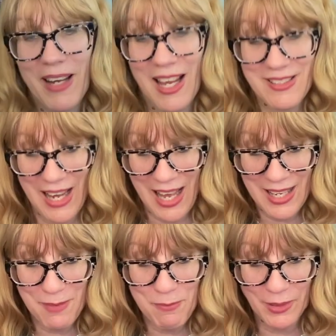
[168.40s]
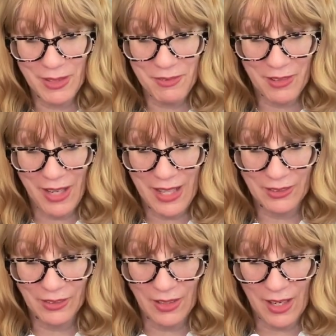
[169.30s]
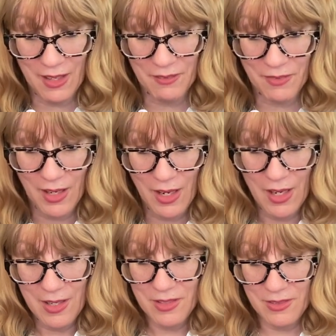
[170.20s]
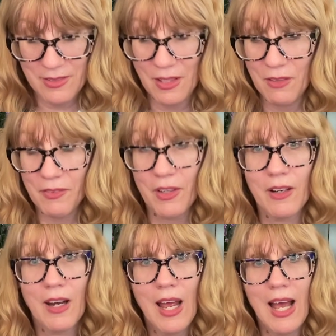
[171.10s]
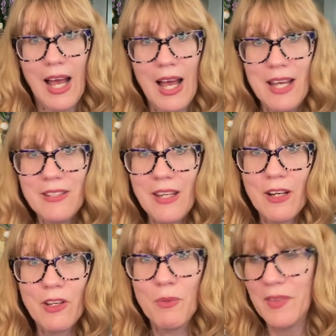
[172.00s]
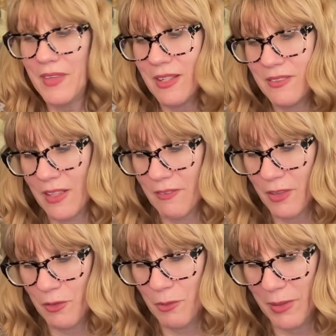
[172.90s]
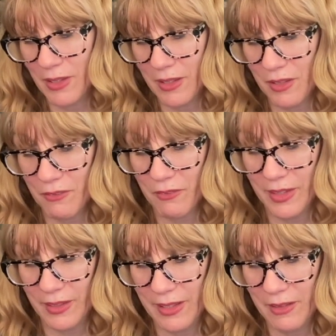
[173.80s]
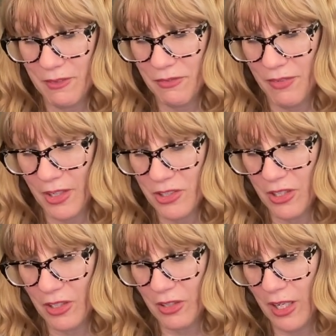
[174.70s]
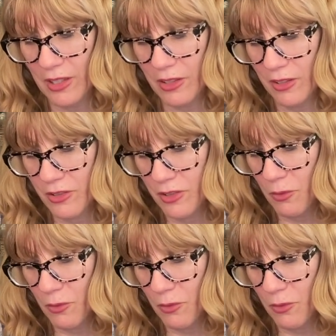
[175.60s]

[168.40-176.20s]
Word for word: gosh. I, believe it or not, love silver eyeshadow. You wouldn't think silver would be like a really functional color to